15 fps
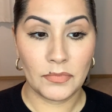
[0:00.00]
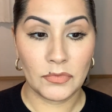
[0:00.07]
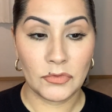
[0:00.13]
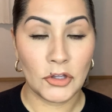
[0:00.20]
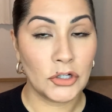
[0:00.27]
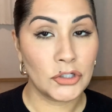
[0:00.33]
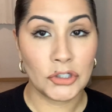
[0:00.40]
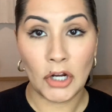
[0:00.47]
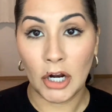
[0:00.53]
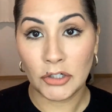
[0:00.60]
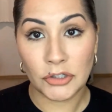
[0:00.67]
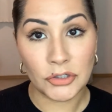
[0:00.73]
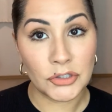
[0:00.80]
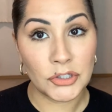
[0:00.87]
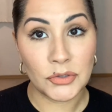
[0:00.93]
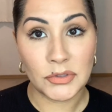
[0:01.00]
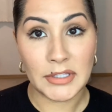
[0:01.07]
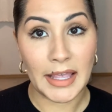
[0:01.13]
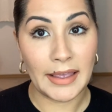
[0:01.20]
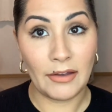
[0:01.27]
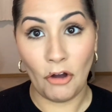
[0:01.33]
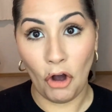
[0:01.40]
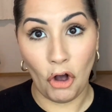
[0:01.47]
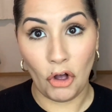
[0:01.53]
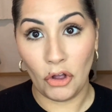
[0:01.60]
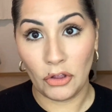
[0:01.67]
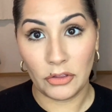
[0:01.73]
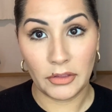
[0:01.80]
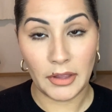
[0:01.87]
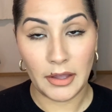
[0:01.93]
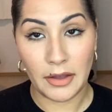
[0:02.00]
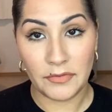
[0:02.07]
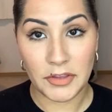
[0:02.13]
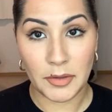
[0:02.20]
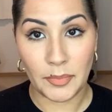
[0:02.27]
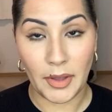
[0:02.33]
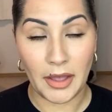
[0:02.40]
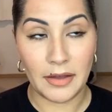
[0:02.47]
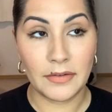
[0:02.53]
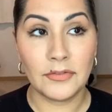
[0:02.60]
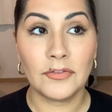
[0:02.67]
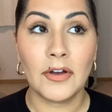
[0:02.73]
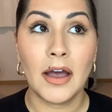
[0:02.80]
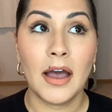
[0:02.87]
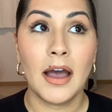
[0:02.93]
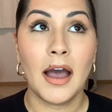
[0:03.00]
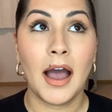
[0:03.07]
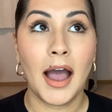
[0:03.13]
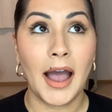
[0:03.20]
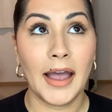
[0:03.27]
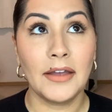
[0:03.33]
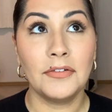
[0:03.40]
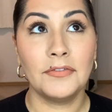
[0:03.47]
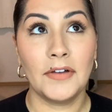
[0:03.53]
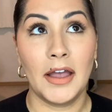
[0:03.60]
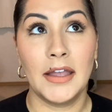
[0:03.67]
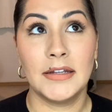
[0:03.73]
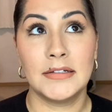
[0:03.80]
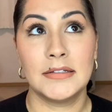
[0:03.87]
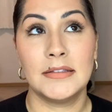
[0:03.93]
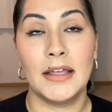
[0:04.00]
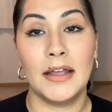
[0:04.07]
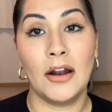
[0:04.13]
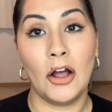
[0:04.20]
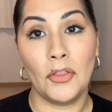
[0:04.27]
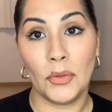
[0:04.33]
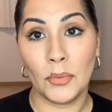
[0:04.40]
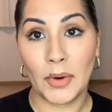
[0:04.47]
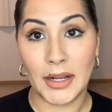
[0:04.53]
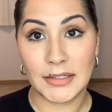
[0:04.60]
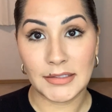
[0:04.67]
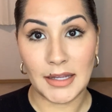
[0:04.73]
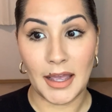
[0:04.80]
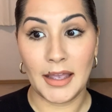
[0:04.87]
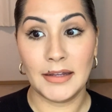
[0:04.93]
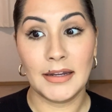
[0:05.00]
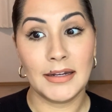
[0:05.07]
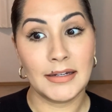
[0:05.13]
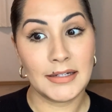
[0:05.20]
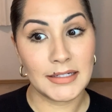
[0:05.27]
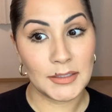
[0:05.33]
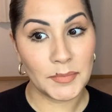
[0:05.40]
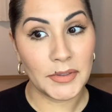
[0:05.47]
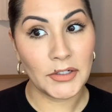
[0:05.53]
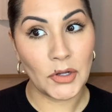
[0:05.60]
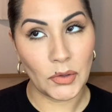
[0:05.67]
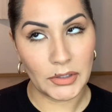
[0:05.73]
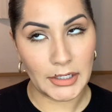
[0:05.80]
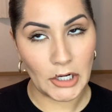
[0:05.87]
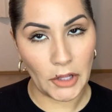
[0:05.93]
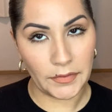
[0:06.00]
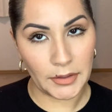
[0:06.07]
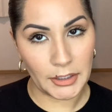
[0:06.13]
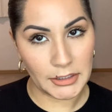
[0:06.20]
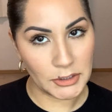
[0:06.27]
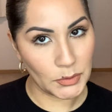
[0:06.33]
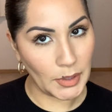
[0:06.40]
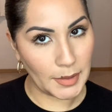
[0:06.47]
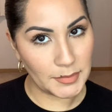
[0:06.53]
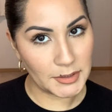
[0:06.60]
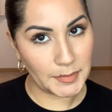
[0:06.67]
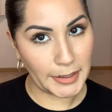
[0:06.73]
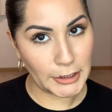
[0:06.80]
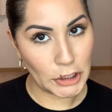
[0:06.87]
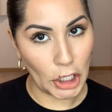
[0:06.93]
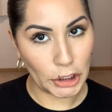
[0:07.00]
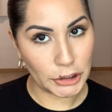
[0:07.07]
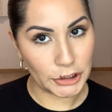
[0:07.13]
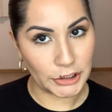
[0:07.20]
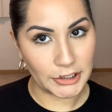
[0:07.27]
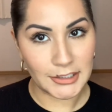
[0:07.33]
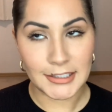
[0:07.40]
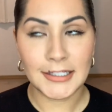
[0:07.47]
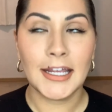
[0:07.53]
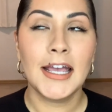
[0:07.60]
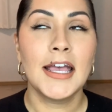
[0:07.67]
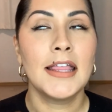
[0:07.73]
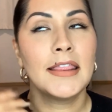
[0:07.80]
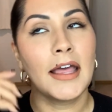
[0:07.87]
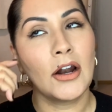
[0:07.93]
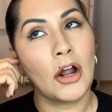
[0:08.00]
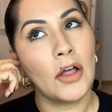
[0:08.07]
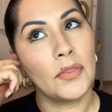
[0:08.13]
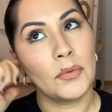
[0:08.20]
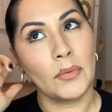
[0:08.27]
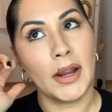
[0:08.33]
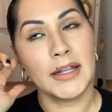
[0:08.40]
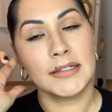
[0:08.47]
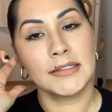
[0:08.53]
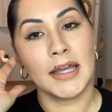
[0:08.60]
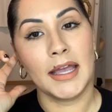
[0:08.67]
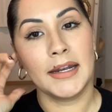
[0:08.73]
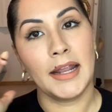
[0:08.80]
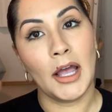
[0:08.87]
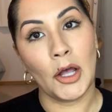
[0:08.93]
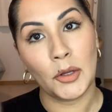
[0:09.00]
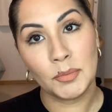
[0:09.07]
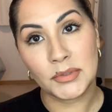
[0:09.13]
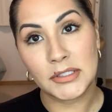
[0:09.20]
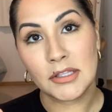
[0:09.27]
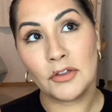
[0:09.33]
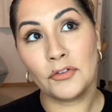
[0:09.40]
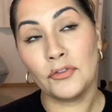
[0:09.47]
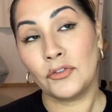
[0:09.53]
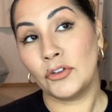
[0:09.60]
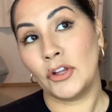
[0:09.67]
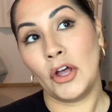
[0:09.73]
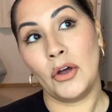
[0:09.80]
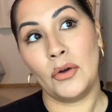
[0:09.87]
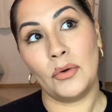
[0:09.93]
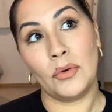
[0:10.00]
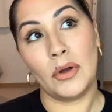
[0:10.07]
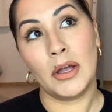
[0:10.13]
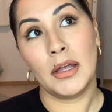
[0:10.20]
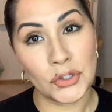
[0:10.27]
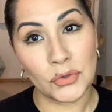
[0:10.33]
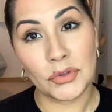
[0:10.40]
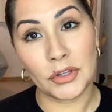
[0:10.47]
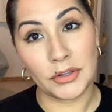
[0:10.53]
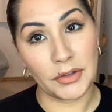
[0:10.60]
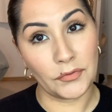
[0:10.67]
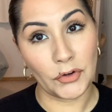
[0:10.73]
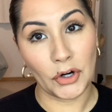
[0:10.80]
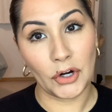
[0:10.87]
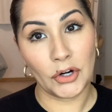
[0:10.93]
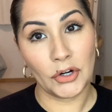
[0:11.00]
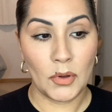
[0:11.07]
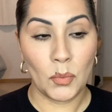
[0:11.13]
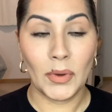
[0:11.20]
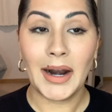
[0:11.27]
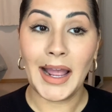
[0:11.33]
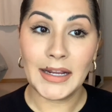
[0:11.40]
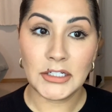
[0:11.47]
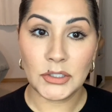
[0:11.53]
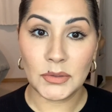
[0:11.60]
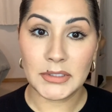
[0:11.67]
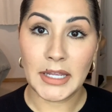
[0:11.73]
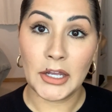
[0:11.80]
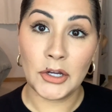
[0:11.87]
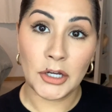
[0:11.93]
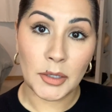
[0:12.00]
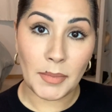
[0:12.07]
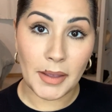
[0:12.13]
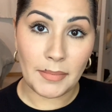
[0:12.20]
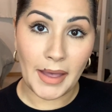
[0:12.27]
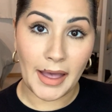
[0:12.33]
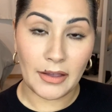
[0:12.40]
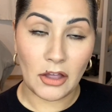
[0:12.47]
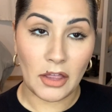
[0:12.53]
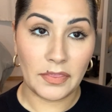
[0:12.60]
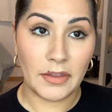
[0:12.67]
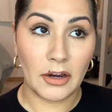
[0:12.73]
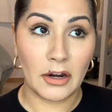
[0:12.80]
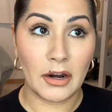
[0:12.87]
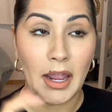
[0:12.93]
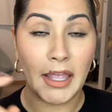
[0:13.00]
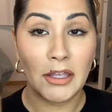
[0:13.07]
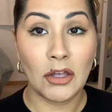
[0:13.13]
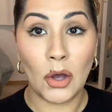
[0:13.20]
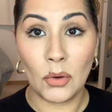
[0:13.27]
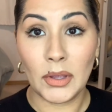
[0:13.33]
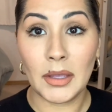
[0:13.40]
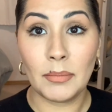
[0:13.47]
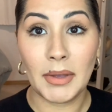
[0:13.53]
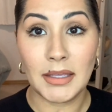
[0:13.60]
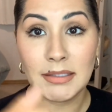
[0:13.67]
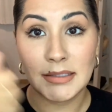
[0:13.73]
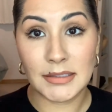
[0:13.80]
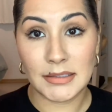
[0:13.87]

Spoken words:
there's doctors who say all of the above. I find that on the right side, and it has been noted on the interwebs by doctors, that on the right side helps the flow to the liver. What I do is I hook my bag on there. I go get my